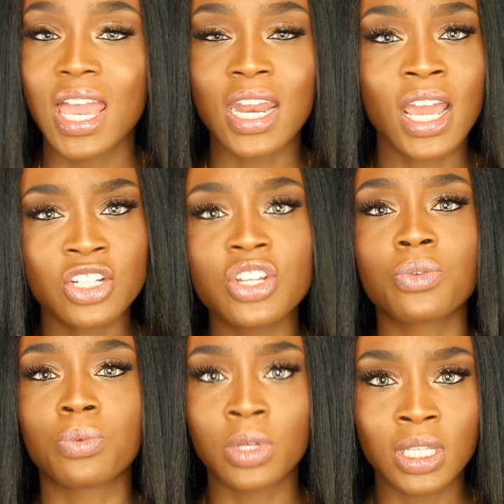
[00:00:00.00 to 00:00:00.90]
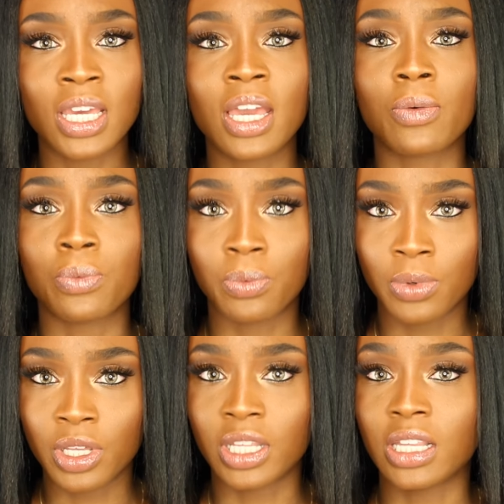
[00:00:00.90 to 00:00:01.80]
and I actually really,
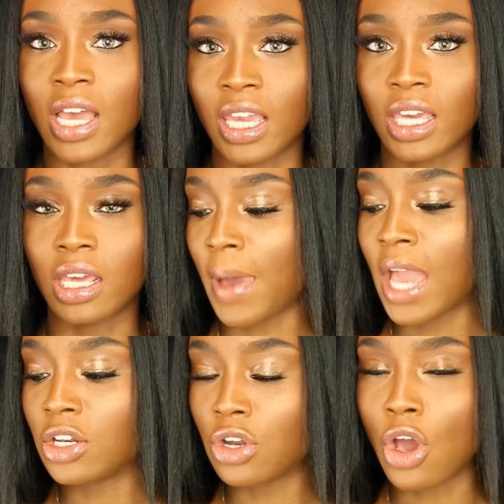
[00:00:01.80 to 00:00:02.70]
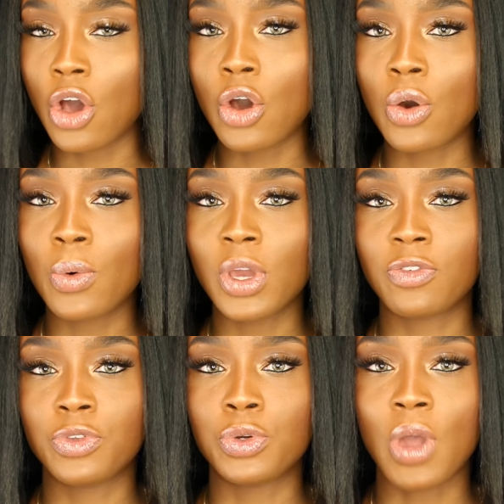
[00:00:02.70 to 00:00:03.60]
really like it. I know
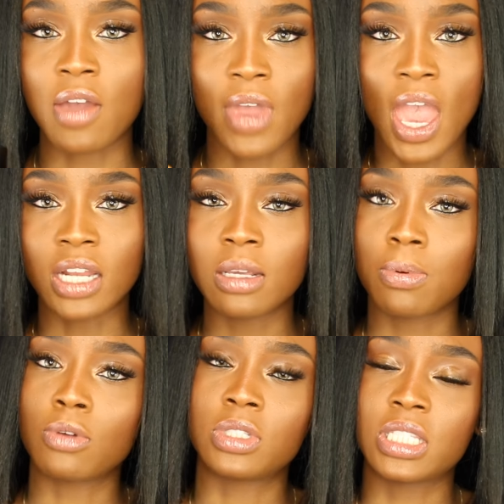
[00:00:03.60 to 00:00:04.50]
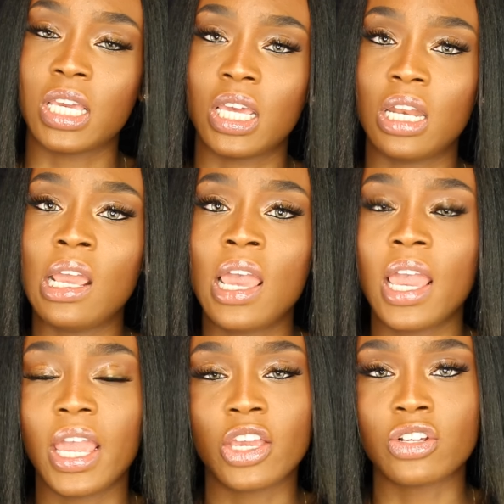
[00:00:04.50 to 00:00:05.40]
if you have acne prone skin
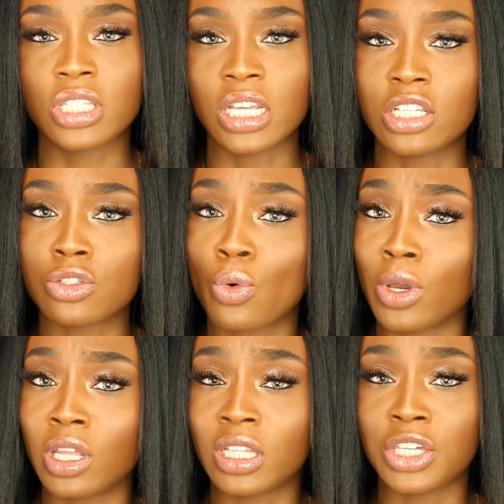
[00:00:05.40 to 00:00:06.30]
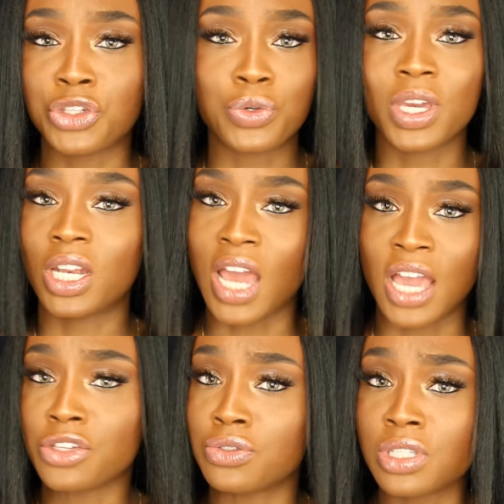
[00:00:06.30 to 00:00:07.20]
and your skin is oily, you
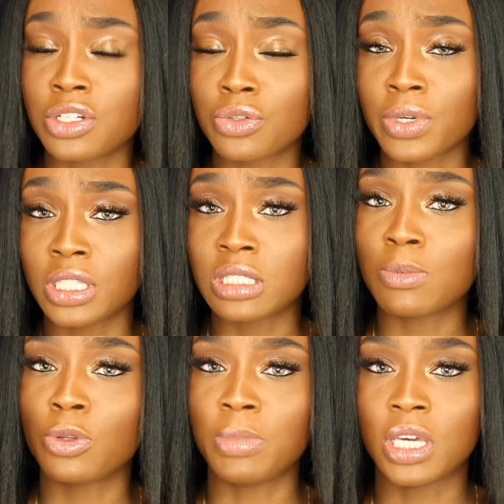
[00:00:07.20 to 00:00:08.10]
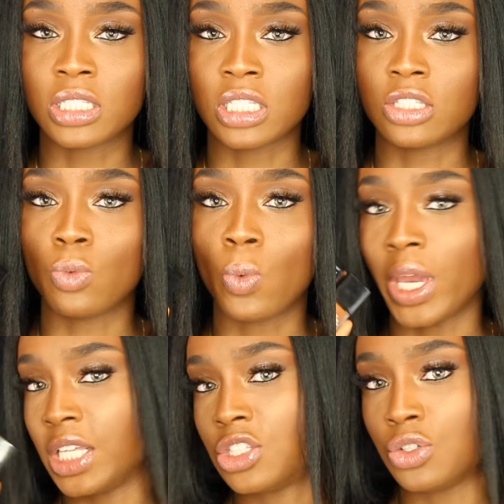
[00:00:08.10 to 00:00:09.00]
cannot use the dewy and smooth because it's
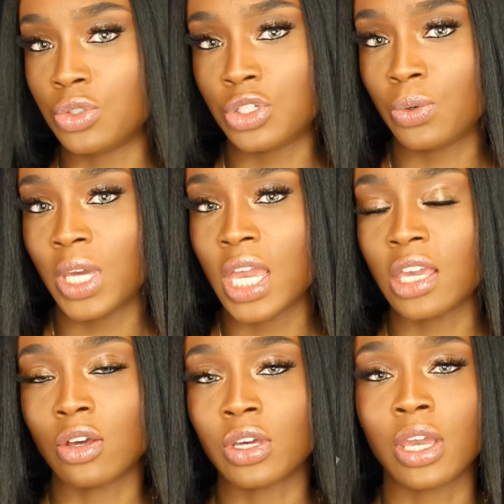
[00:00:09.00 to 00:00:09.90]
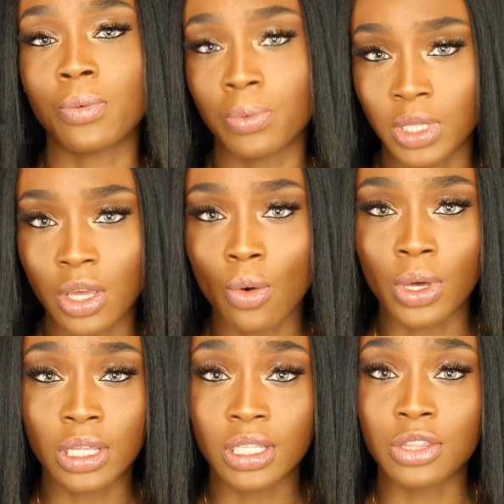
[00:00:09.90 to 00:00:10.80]
way too dewy and you'll get really
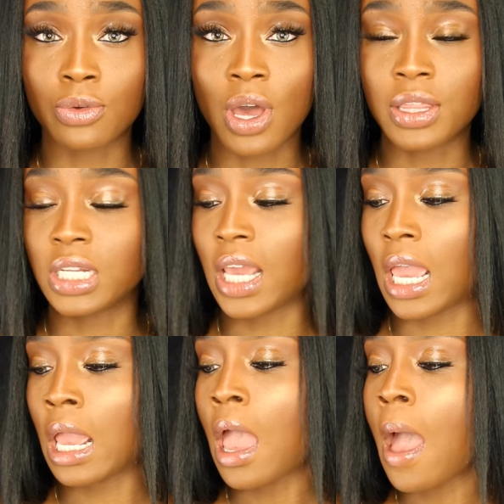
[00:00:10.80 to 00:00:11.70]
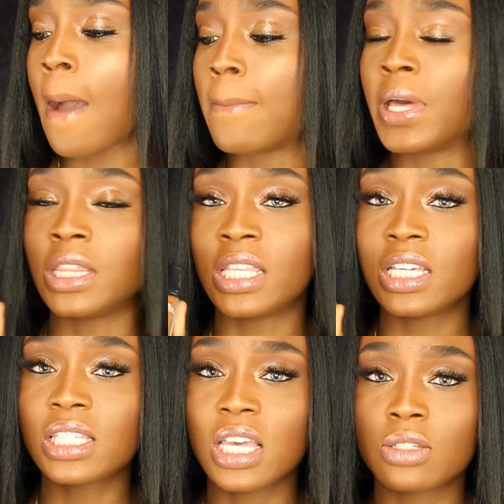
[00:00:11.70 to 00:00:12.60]
oily throughout the day but
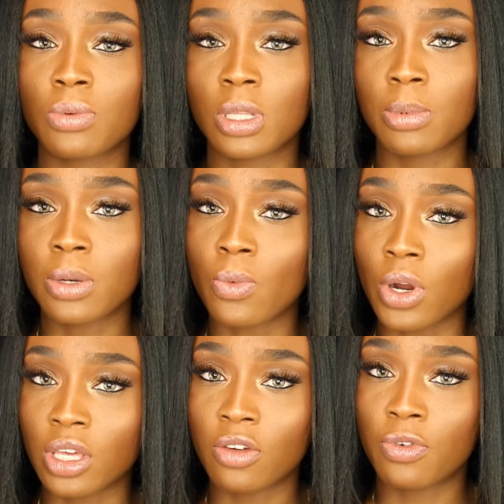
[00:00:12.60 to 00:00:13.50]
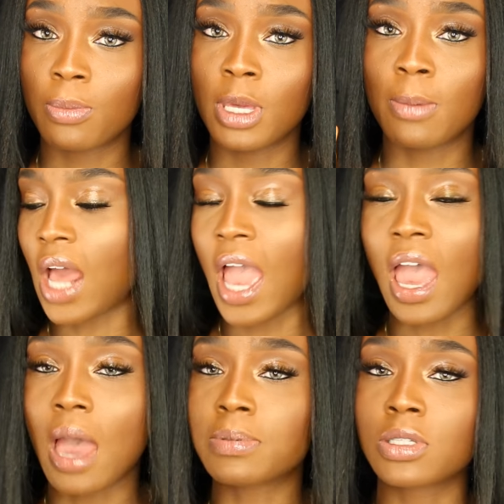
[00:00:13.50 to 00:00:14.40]
this has really been working for me. I
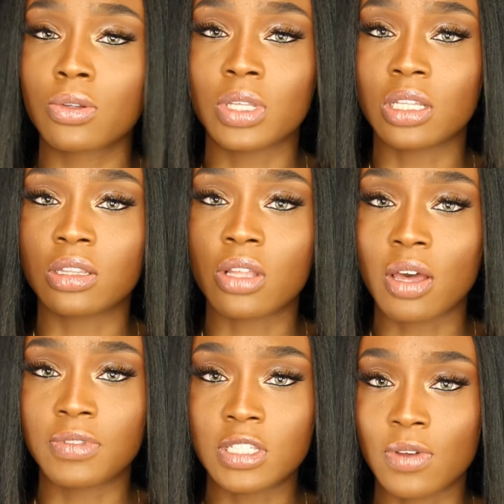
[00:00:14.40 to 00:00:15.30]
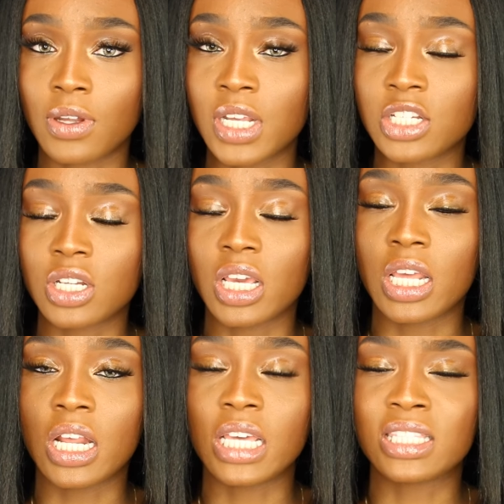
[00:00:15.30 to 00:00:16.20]
absolutely love this foundation
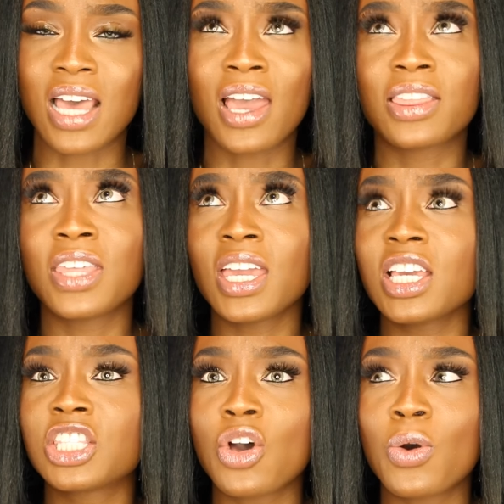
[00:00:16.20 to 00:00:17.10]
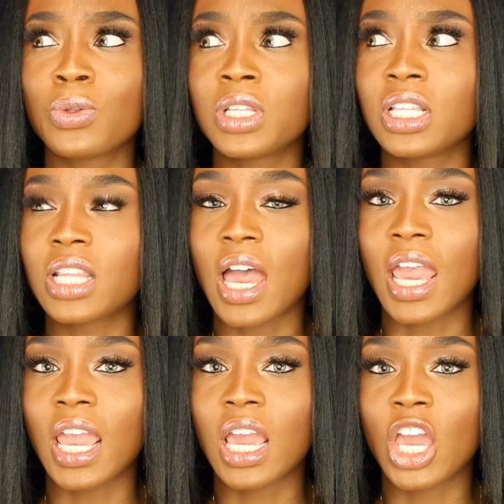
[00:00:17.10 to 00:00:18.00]
and it's I think it's only
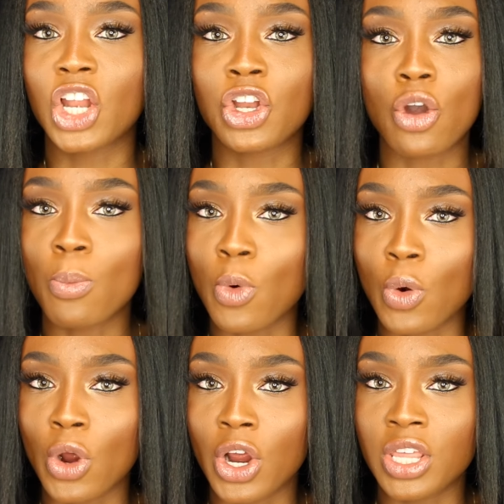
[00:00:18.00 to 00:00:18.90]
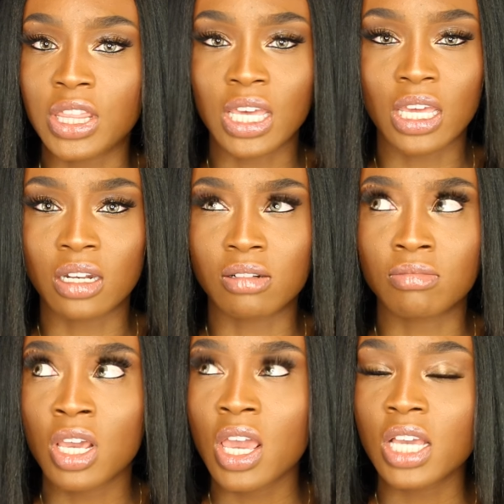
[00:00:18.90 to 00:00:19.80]
like no more
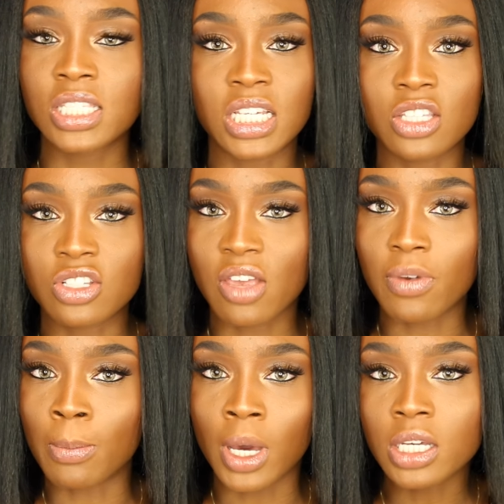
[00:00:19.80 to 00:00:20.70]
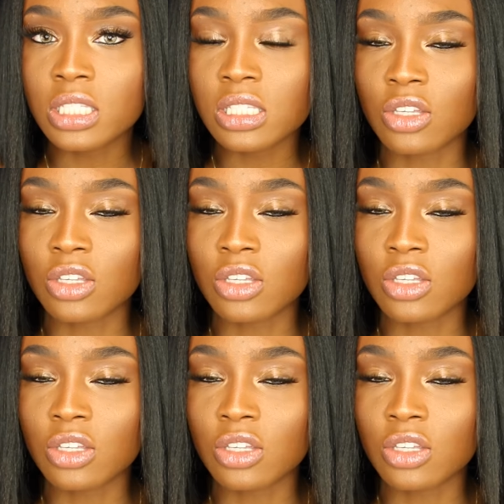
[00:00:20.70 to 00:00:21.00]
than six or seven bucks.